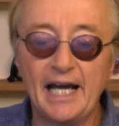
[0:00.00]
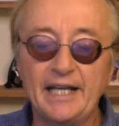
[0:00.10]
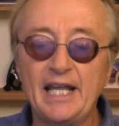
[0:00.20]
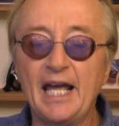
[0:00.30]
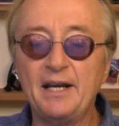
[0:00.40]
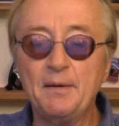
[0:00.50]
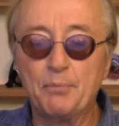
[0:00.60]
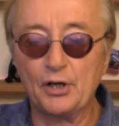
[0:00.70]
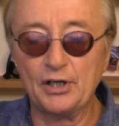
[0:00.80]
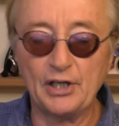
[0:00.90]
and then
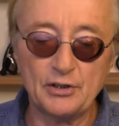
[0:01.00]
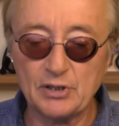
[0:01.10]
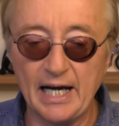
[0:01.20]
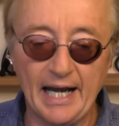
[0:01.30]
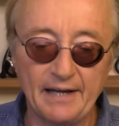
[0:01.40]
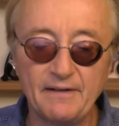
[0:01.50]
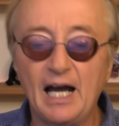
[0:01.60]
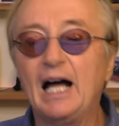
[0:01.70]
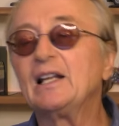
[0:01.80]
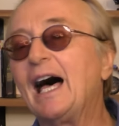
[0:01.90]
put it in drive.
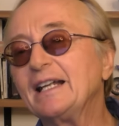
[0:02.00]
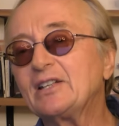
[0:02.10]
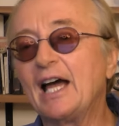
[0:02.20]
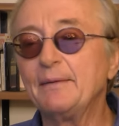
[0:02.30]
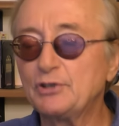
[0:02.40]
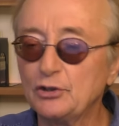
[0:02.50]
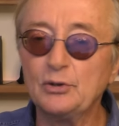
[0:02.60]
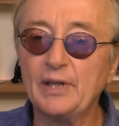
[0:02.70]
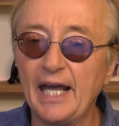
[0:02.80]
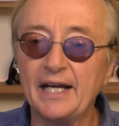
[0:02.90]
A lot of times you
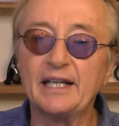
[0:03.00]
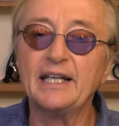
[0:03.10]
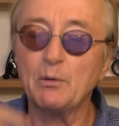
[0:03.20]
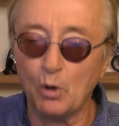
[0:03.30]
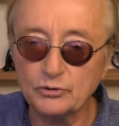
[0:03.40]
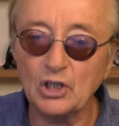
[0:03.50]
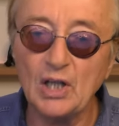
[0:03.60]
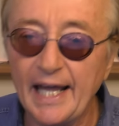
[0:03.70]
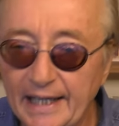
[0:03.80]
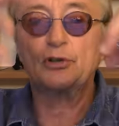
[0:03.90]
do that and they won't
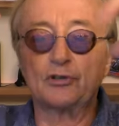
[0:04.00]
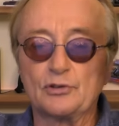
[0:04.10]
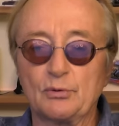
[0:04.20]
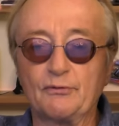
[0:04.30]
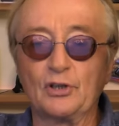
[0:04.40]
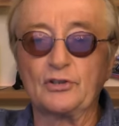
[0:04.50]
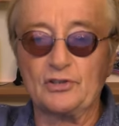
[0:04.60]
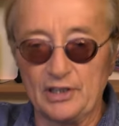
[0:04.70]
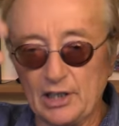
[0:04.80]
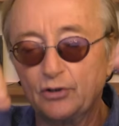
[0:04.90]
delay. Turns the reverse
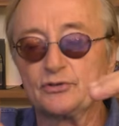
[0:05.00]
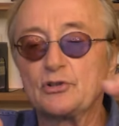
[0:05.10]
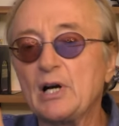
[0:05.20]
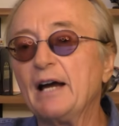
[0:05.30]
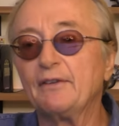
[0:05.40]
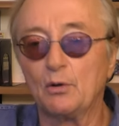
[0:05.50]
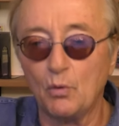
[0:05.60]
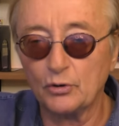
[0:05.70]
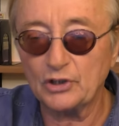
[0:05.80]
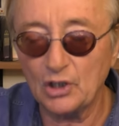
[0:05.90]
and then goes to drive and it won't